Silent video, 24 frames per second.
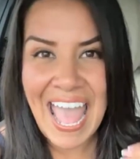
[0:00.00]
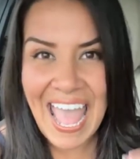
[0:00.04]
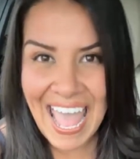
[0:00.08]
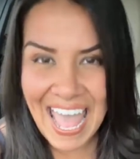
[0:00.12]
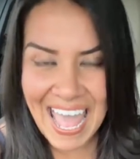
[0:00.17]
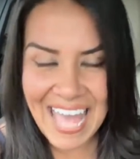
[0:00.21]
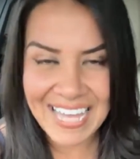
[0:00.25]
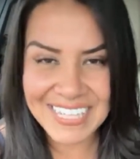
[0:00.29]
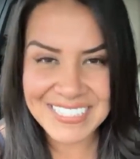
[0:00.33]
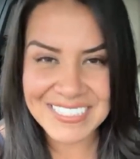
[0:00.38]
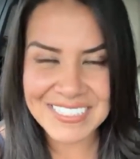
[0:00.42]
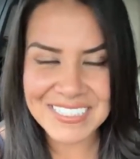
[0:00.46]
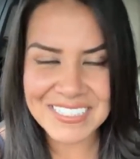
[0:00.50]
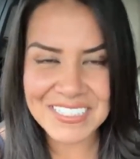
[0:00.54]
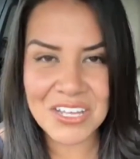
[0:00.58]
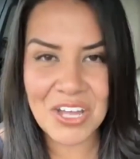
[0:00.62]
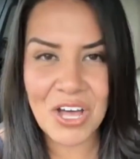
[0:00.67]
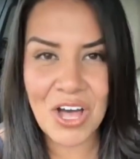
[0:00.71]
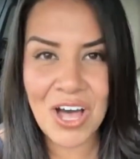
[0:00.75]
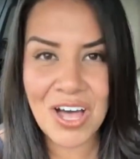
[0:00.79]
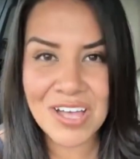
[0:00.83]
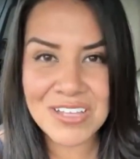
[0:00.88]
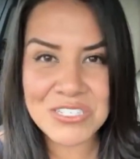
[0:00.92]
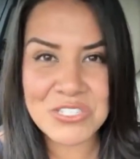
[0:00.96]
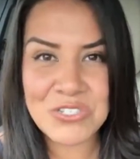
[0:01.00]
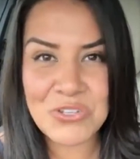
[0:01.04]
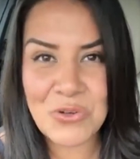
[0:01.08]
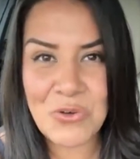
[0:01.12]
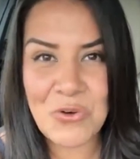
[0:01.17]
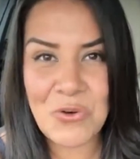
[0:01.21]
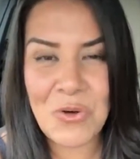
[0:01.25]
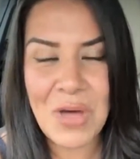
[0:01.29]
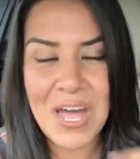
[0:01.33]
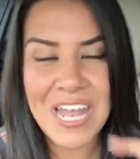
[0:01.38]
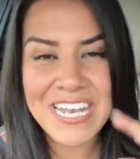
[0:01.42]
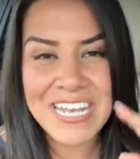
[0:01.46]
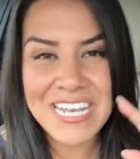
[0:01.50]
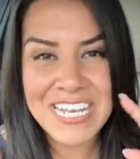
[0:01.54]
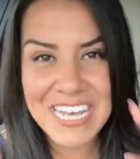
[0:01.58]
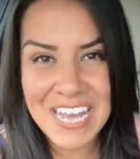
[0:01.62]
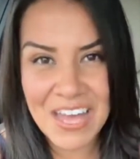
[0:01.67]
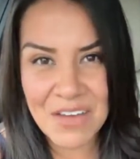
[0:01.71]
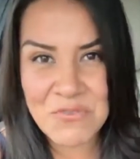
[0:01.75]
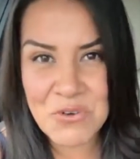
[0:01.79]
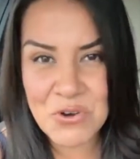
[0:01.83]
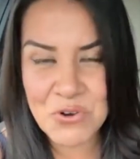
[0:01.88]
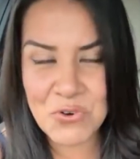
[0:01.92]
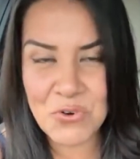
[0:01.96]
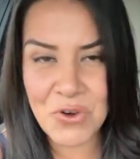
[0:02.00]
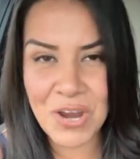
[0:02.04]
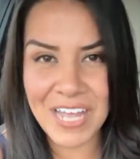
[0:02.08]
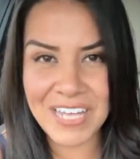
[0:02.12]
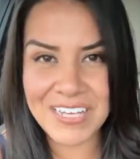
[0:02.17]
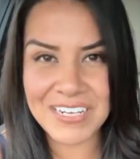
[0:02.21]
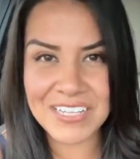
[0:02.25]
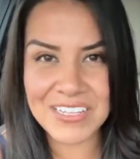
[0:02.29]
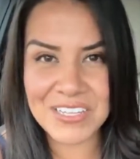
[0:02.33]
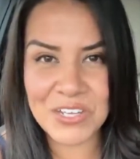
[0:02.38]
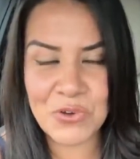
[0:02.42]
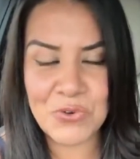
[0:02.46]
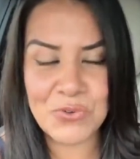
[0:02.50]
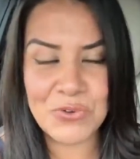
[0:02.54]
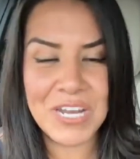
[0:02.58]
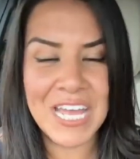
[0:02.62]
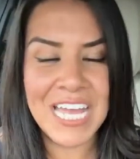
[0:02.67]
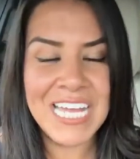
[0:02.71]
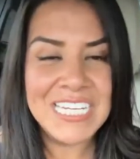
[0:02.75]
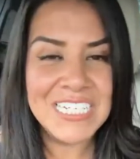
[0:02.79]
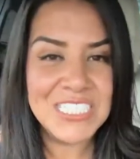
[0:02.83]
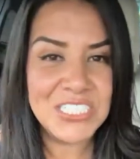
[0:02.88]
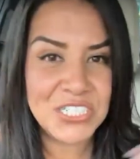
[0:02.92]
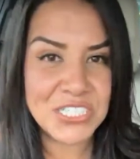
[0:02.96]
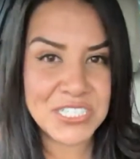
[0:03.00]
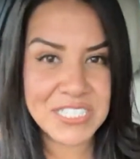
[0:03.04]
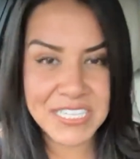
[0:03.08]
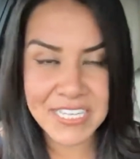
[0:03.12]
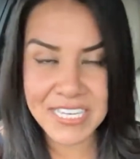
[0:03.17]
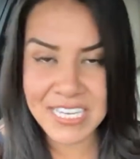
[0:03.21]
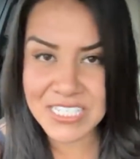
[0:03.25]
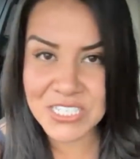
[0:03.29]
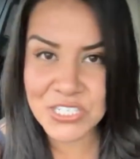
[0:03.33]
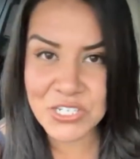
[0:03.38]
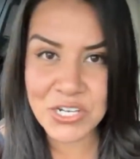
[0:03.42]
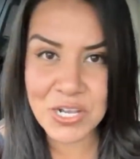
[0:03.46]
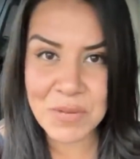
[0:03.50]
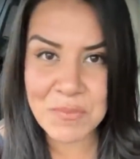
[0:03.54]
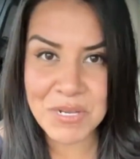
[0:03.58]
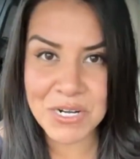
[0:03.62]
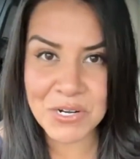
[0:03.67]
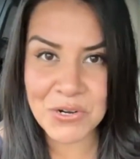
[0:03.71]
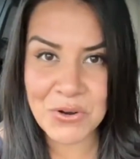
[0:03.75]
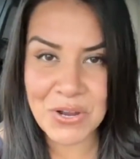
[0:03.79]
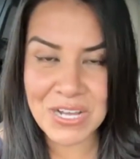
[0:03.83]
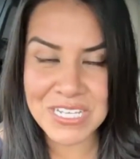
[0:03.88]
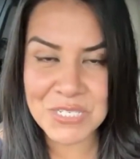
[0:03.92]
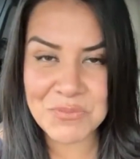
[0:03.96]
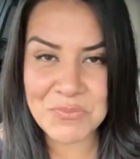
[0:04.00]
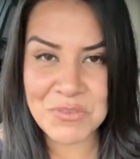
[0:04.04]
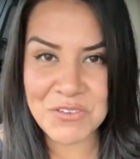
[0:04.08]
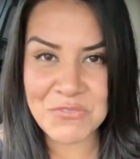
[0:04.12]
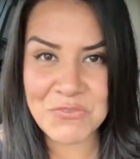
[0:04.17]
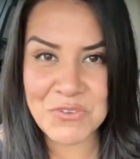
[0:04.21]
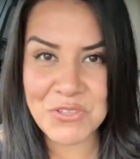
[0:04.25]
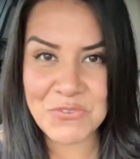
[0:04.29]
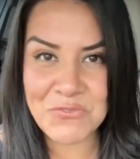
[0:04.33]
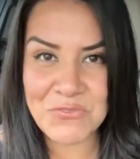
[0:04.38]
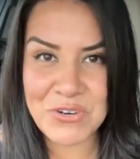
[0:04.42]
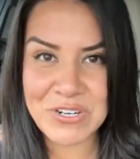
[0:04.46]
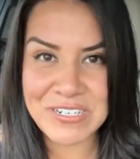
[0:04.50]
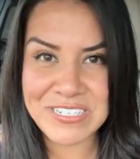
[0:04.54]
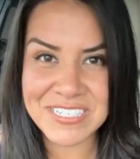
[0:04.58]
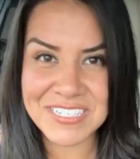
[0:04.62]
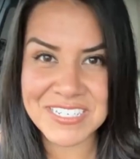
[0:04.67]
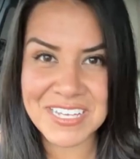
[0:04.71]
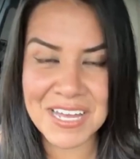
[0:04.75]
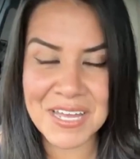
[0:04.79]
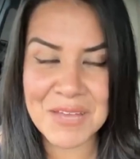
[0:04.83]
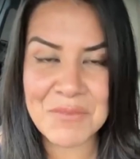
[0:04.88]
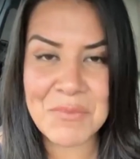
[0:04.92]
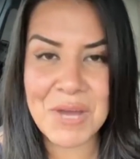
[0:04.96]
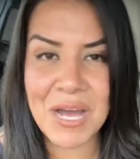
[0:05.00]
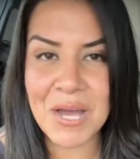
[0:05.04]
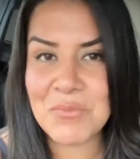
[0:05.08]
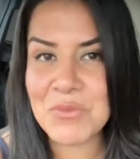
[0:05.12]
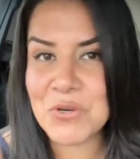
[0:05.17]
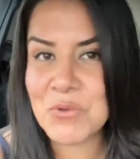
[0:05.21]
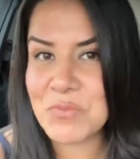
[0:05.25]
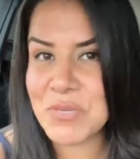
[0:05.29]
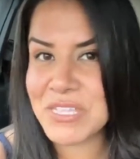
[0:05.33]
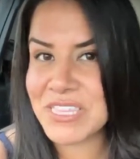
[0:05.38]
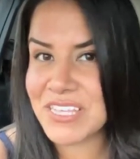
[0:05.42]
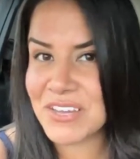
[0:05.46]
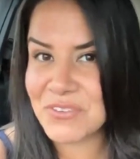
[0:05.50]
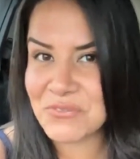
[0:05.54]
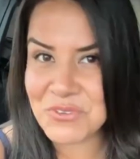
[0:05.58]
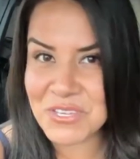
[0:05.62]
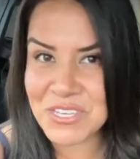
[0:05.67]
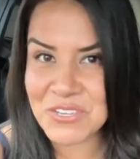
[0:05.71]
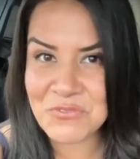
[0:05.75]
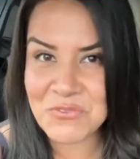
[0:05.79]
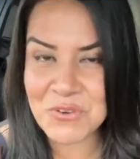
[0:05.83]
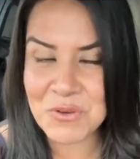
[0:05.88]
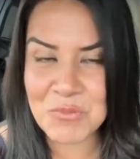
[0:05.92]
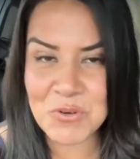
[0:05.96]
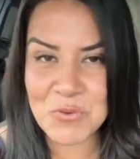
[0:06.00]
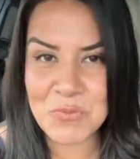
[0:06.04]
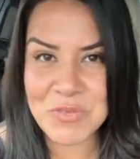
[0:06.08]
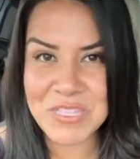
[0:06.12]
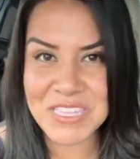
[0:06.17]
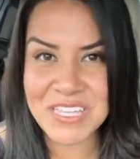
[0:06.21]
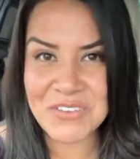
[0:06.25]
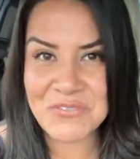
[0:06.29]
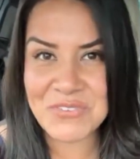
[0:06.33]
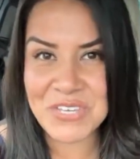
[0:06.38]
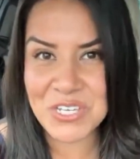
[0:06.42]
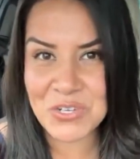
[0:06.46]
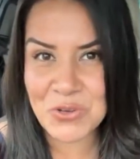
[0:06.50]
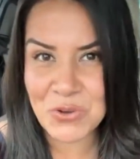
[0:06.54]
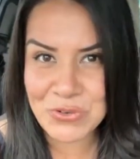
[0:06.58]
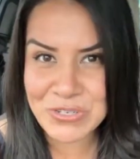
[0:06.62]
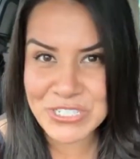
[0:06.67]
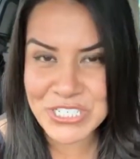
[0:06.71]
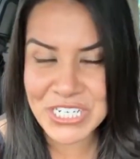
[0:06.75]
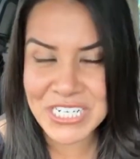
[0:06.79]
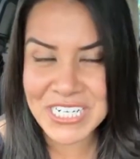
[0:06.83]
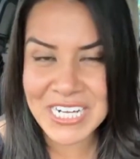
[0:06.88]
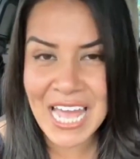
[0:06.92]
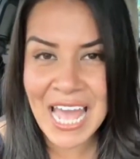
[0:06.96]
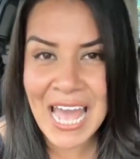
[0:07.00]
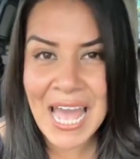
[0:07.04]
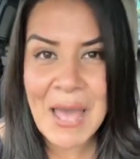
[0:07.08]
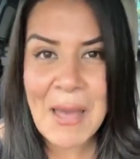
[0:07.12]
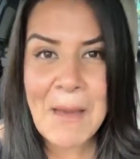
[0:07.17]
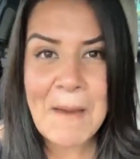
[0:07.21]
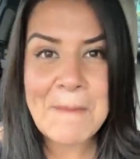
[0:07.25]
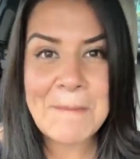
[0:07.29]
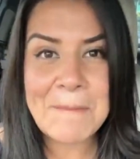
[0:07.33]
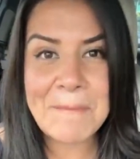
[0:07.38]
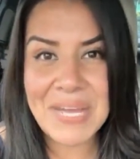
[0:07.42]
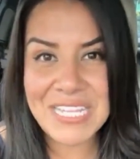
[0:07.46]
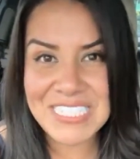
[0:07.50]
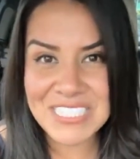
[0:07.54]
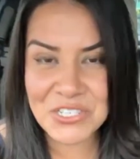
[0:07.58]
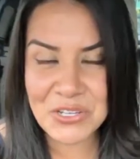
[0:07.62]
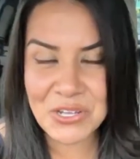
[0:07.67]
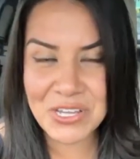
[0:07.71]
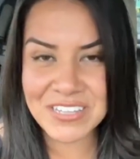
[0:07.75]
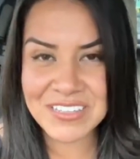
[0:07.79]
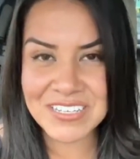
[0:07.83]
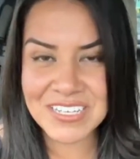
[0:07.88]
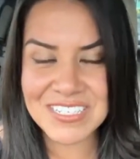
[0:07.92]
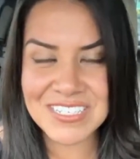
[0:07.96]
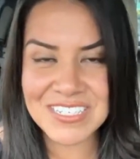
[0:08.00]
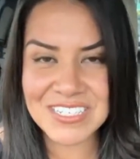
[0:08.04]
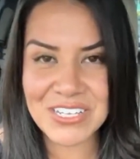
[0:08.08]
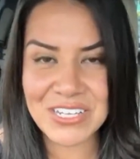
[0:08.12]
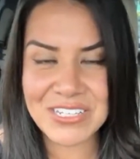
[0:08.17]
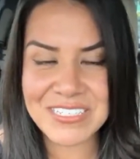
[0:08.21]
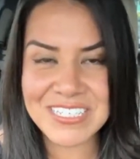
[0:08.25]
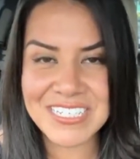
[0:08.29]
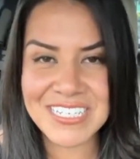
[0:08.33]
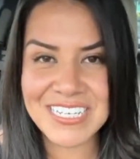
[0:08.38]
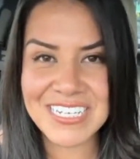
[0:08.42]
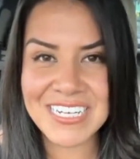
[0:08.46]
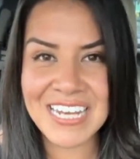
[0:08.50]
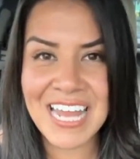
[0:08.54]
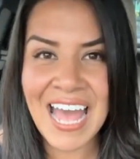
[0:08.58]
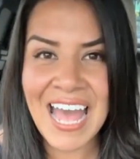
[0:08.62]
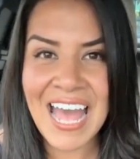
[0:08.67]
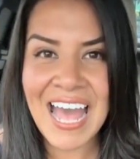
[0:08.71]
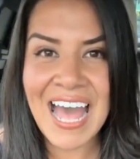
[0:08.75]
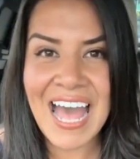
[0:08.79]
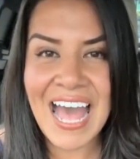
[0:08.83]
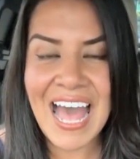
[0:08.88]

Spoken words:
And also never crying alone. Just in case you're coming across me for the first time, I'm Lupita V from Lupita V Coaching, Mental Health Consulting.